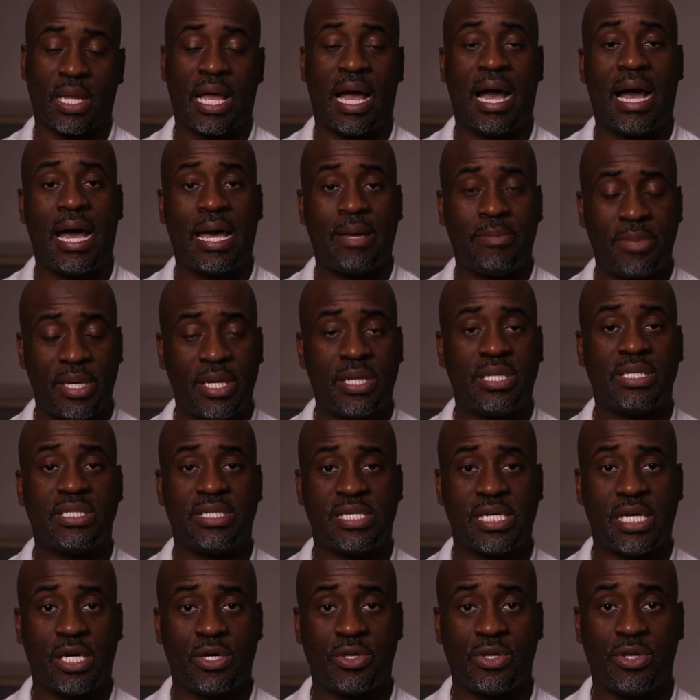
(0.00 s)
I'm here to
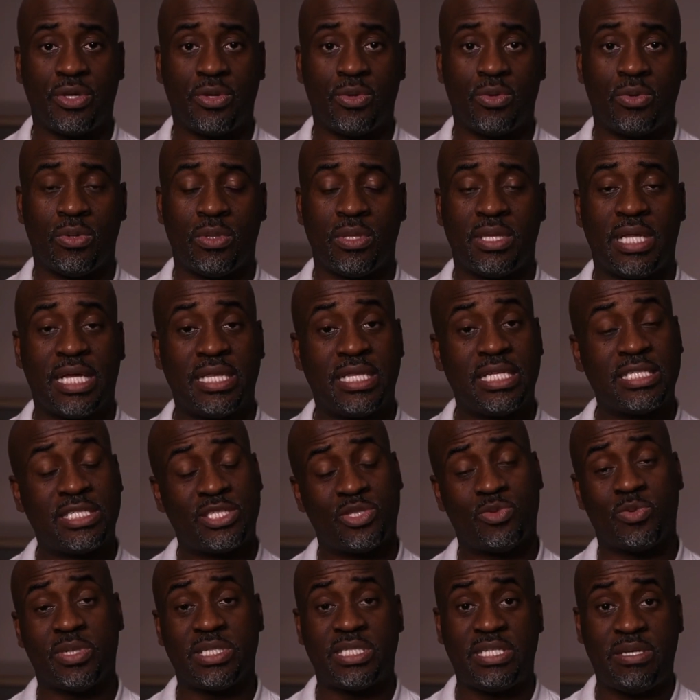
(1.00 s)
tell you that this
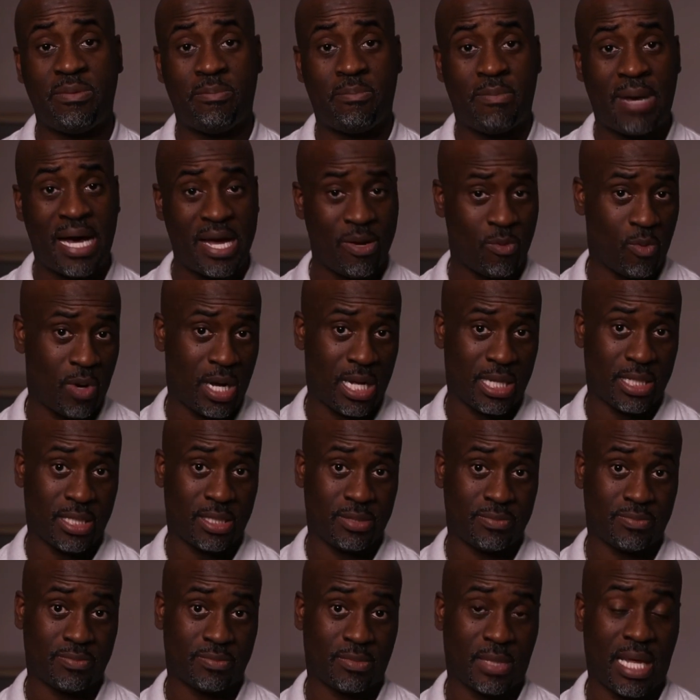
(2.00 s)
is what's in my wallet.
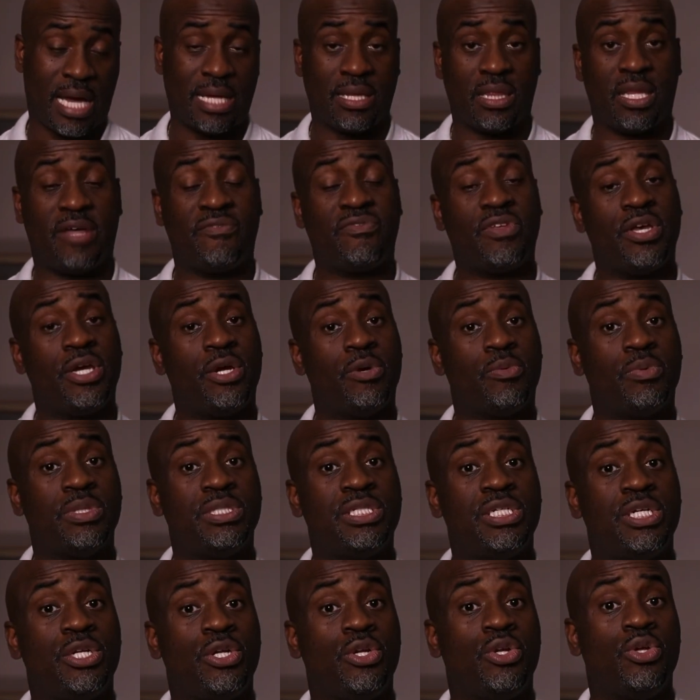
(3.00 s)
I'd love to hear
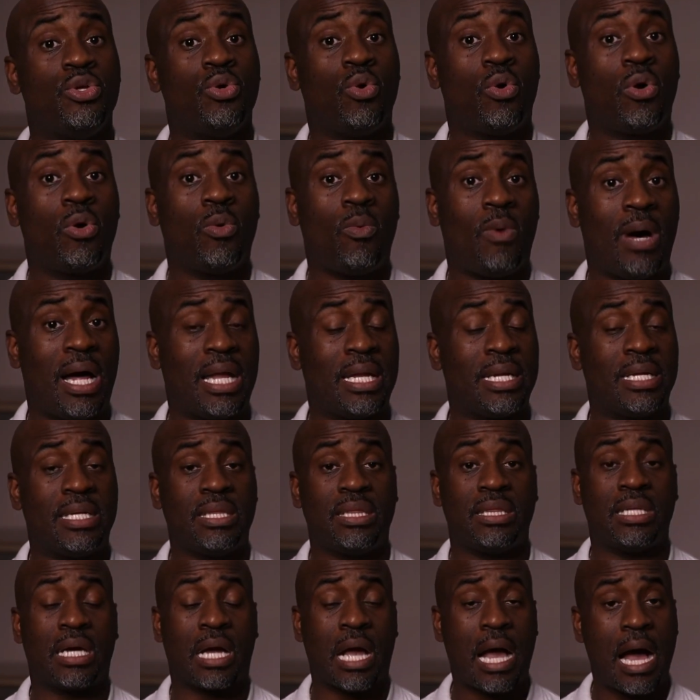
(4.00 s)
what's in your wallet
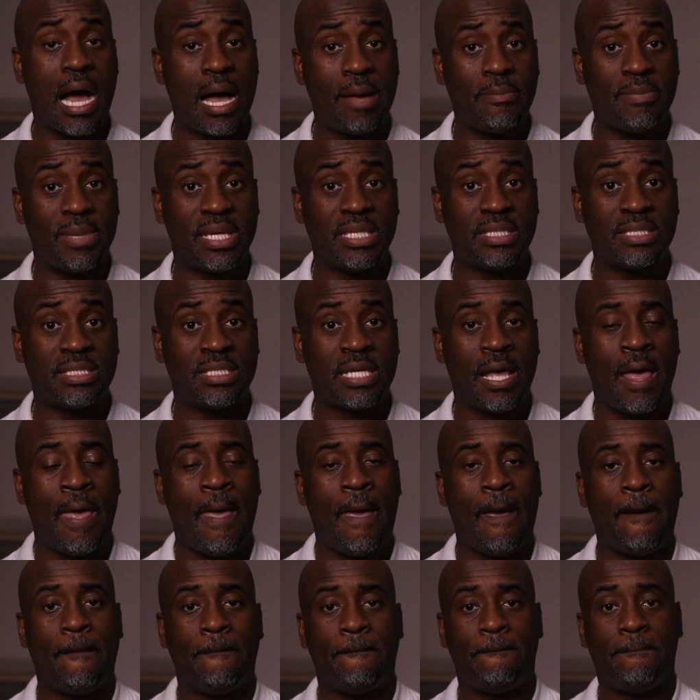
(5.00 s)
in the comments,
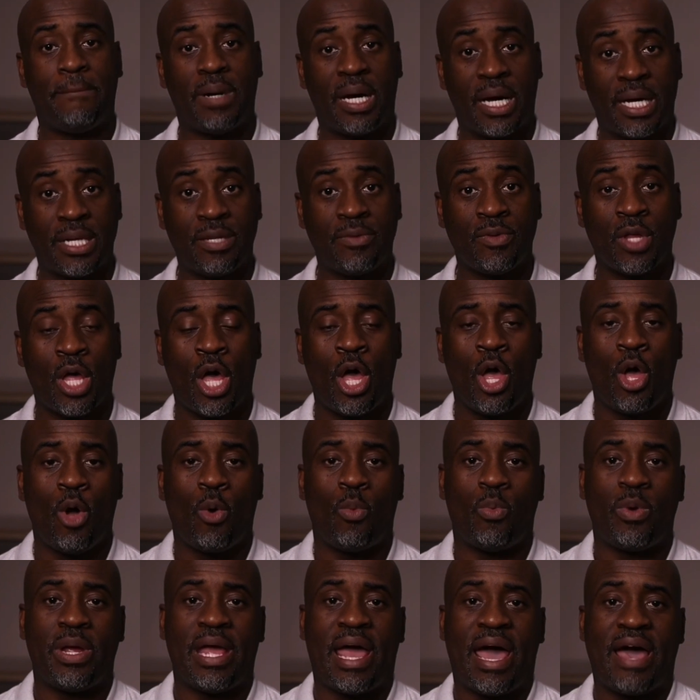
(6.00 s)
but
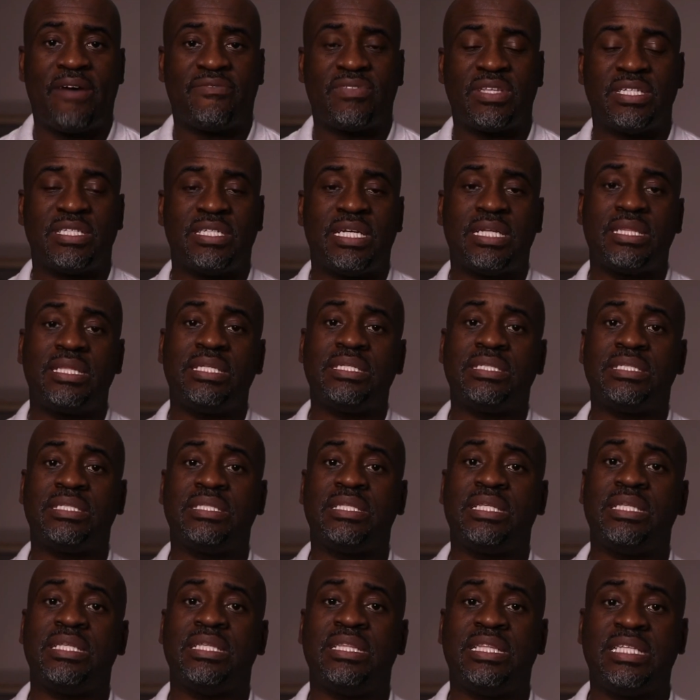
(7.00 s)
we have to set
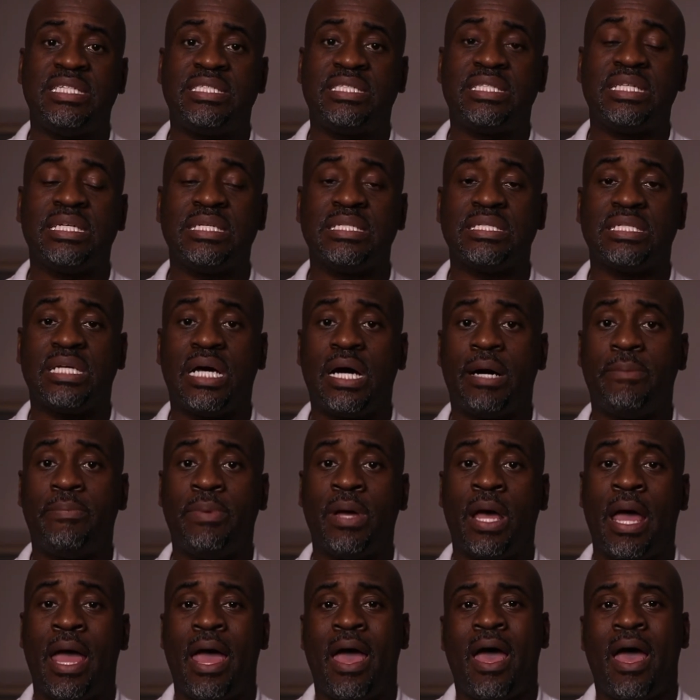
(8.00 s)
these things up